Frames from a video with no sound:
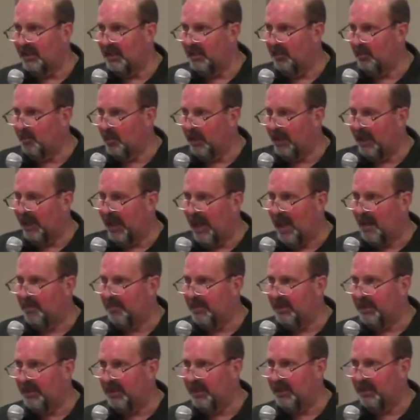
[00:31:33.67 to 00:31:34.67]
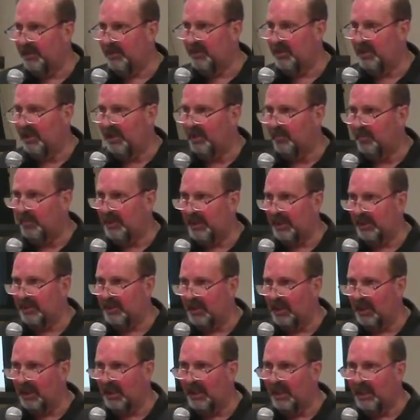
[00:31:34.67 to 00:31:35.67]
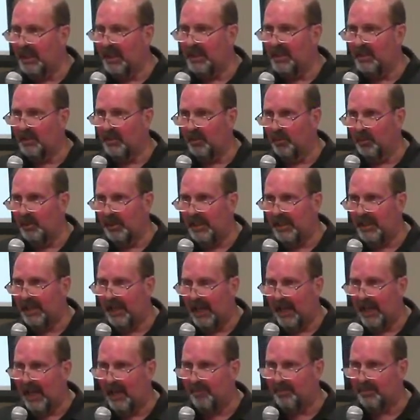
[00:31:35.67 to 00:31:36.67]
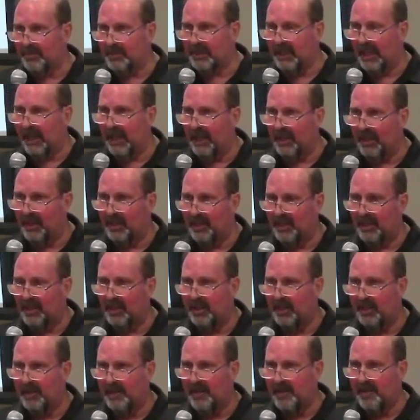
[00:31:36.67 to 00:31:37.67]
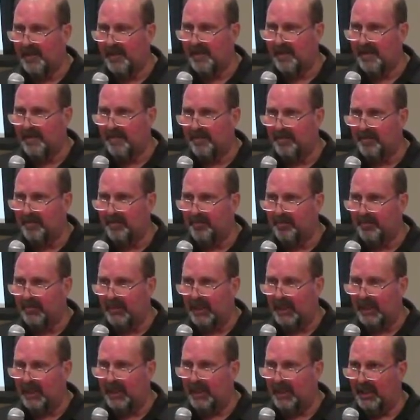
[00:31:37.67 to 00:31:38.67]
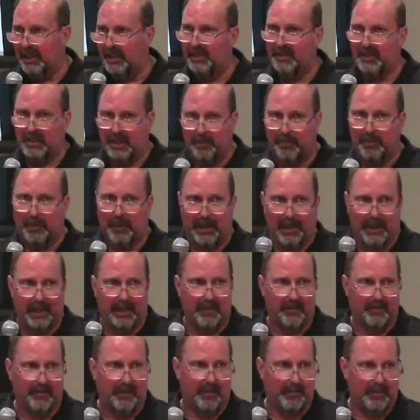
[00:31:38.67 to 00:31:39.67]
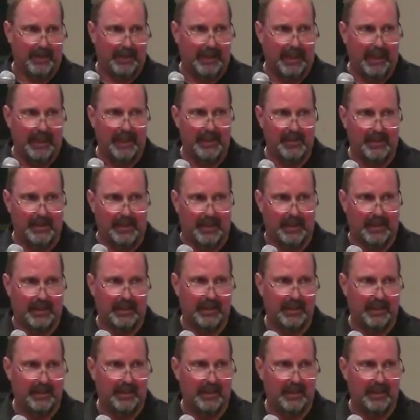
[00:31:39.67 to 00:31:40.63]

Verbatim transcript: And what happened is, because of the heat, the recap tire uh, separated from the casing,